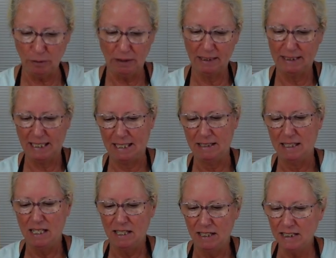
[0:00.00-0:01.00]
look at that.
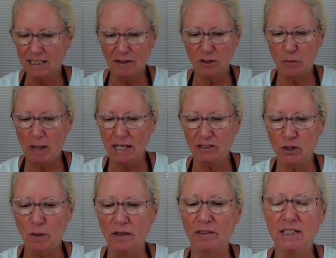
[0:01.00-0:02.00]
This stuff is packed so
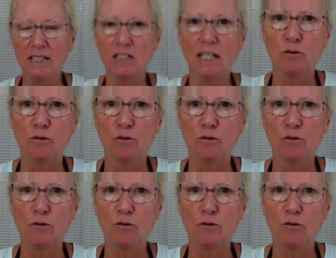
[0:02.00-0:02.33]
well. This is like